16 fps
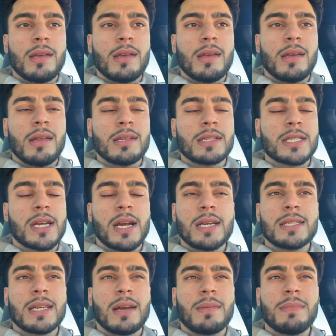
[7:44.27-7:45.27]
it's
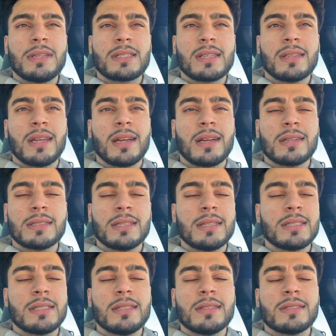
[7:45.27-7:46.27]
crazy, I missed the Lakers
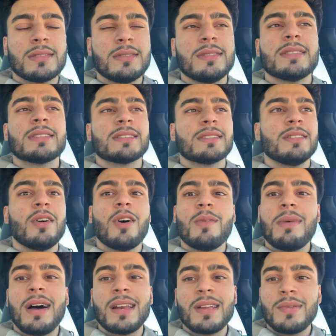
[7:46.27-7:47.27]
this year too, because
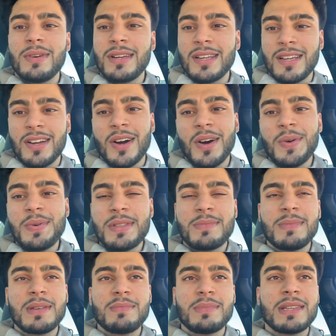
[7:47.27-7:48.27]
nobody wanted to go with
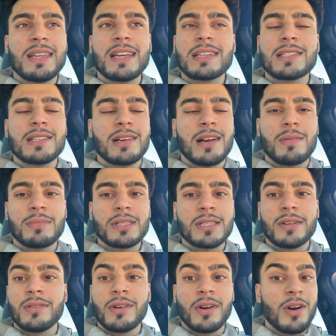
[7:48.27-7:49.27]
me. But next year, I'm
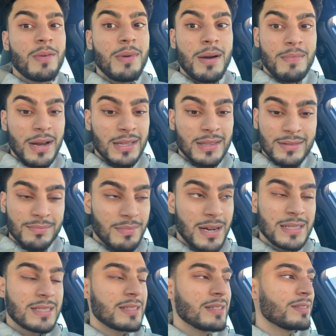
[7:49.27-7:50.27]
just gonna go by
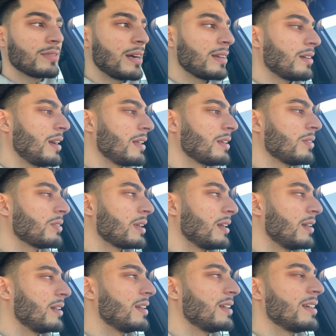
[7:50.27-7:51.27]
myself. I don't
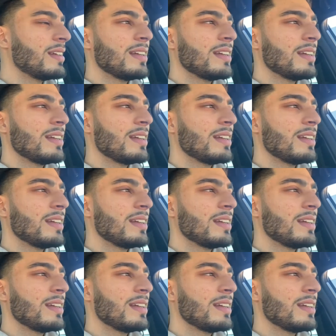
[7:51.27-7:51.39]
care.